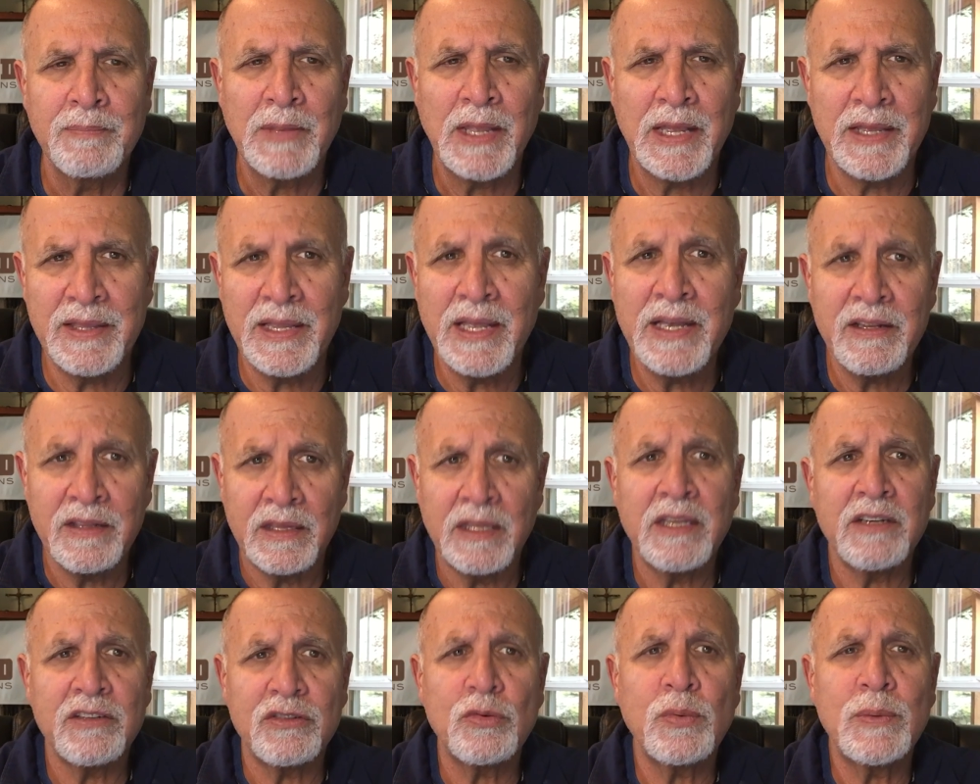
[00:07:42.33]
And
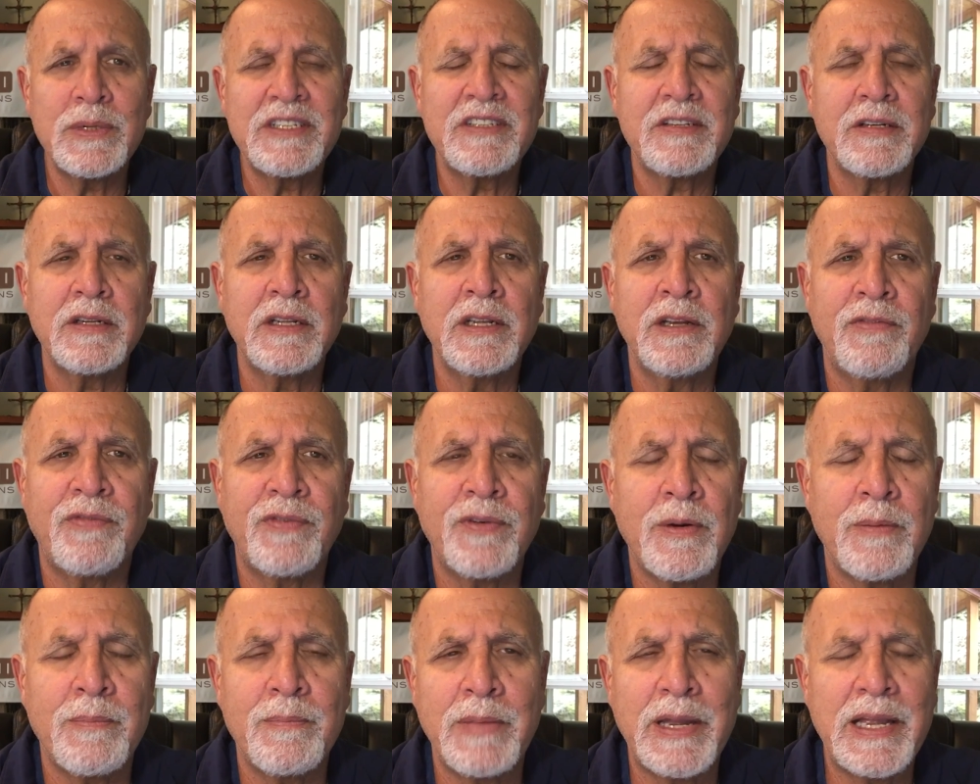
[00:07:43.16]
then this recently
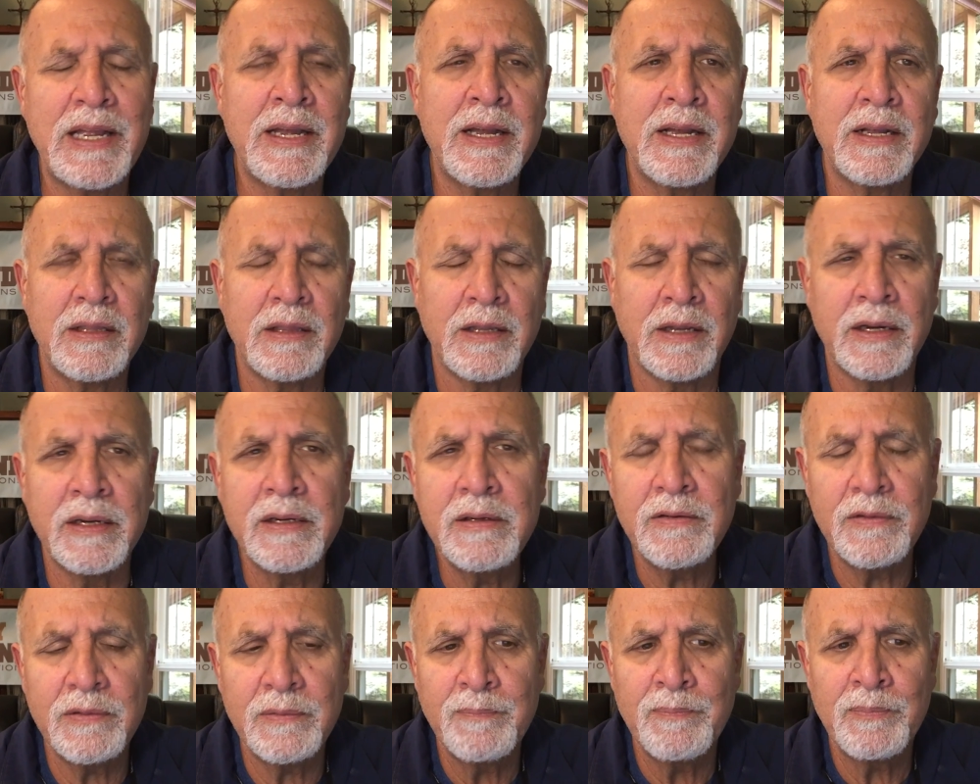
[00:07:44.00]
from
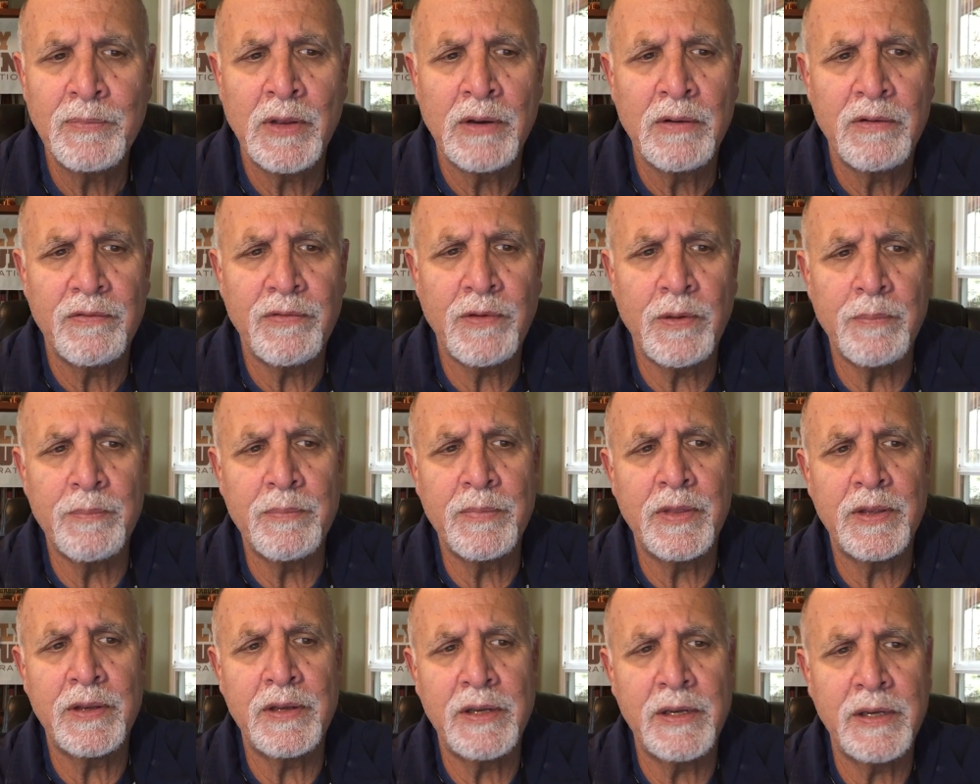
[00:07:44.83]
England,
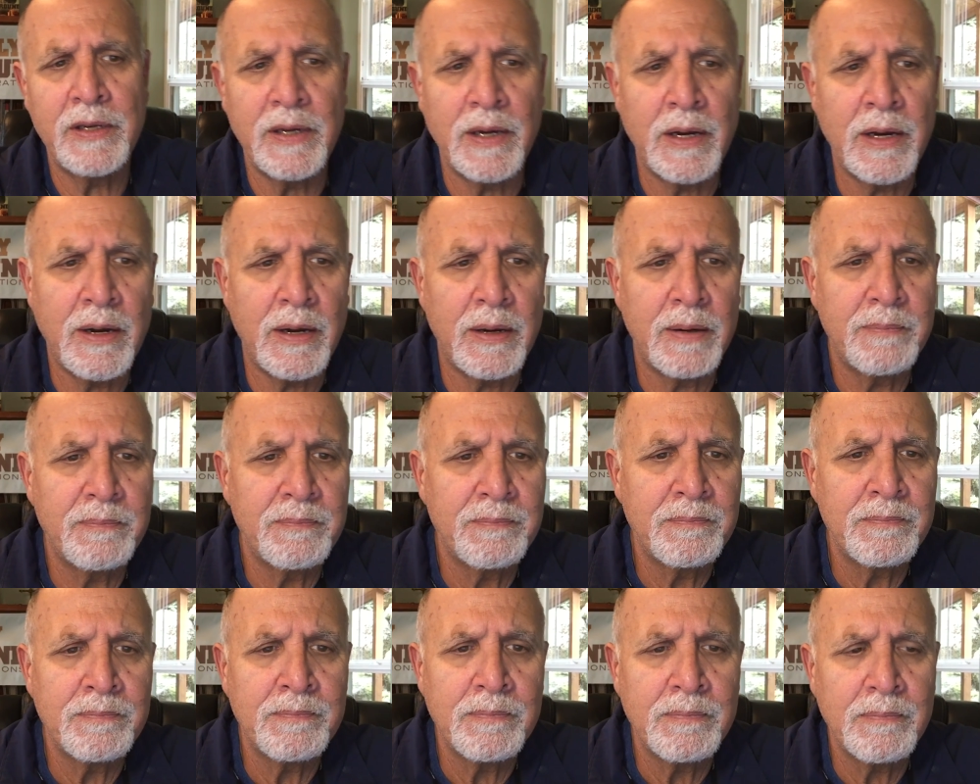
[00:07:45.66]
from the
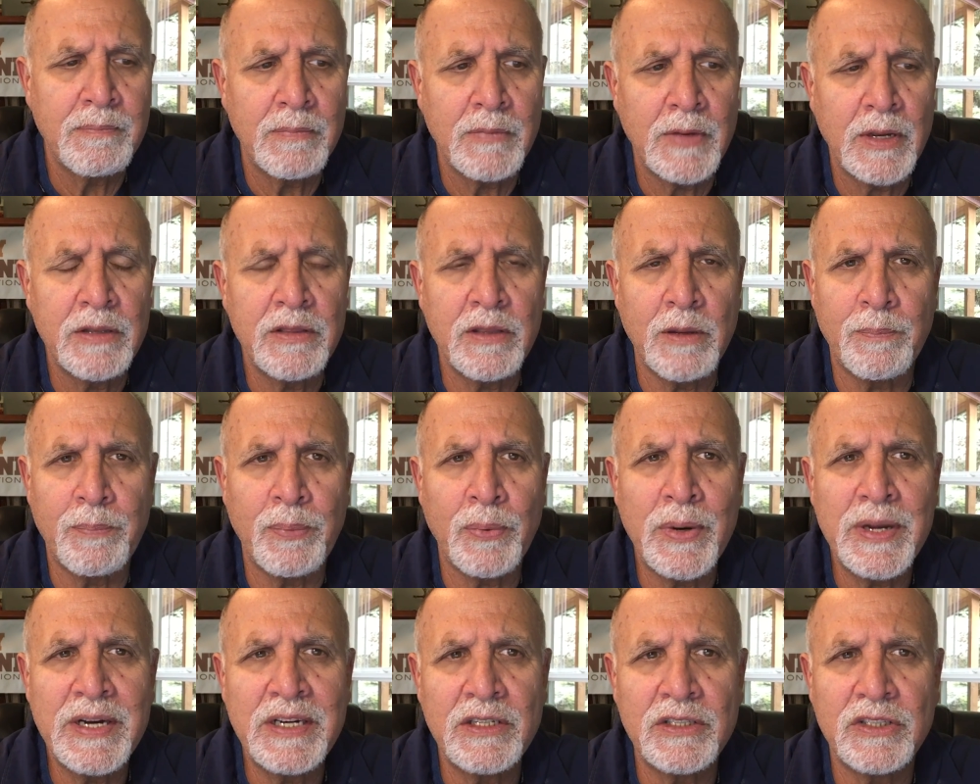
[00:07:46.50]

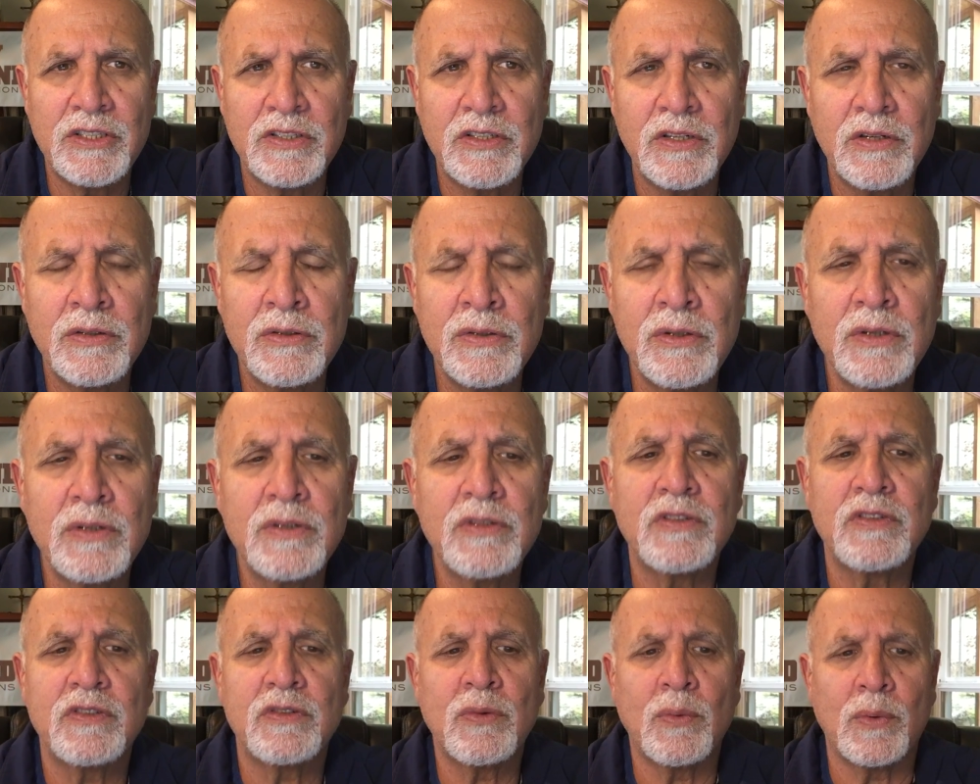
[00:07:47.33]
British
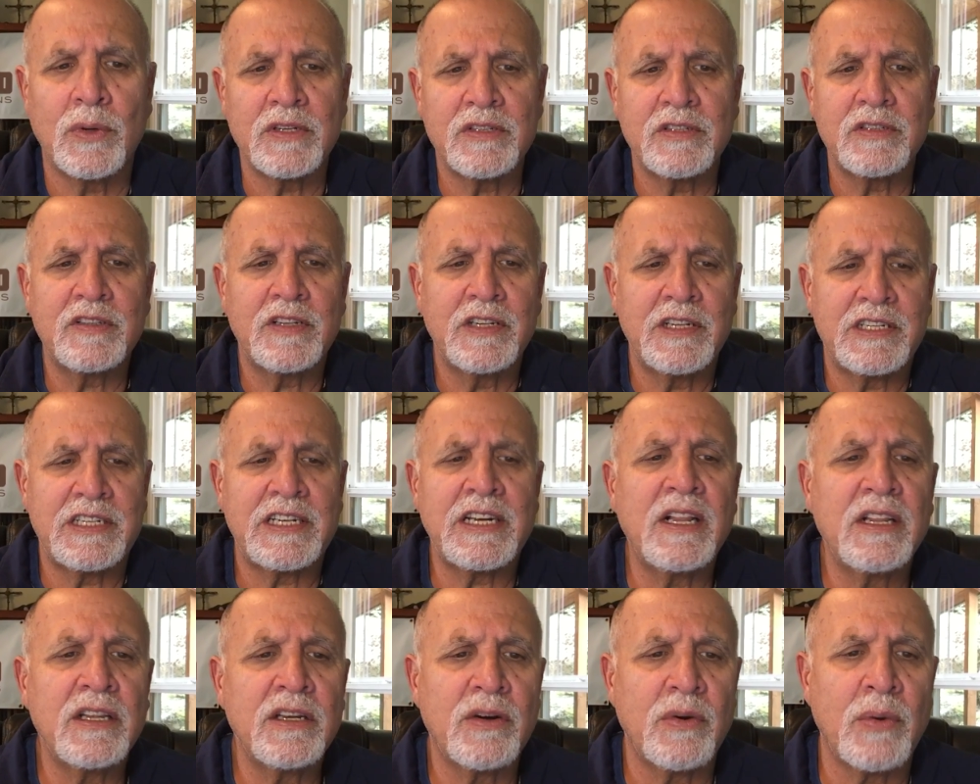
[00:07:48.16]
news source, The
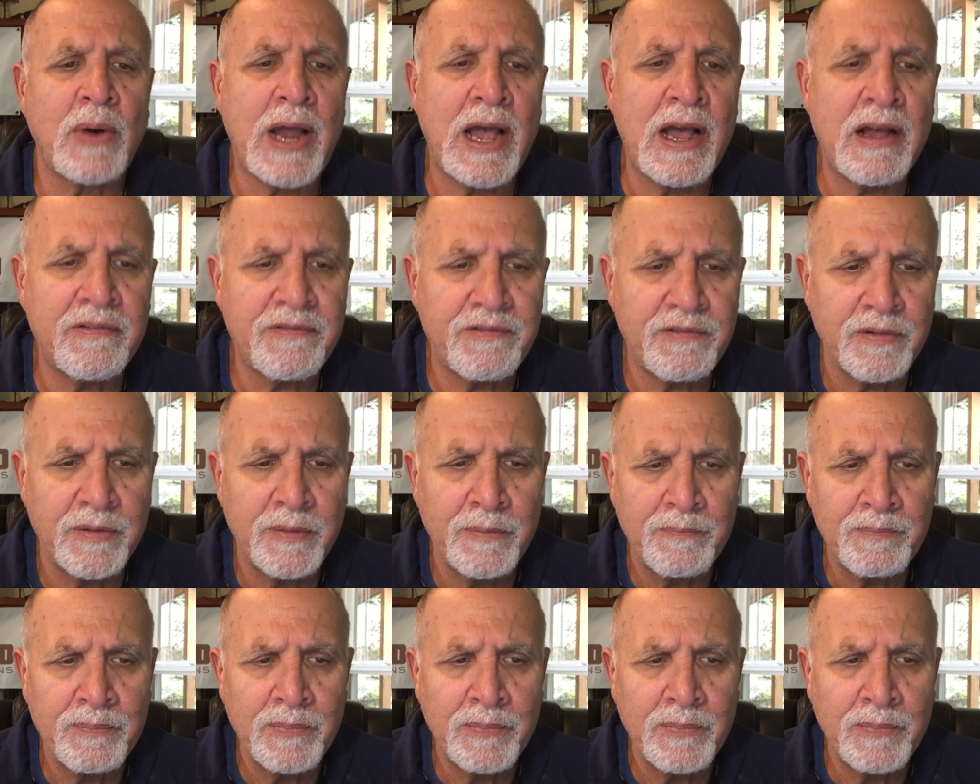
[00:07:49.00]
Telegraph,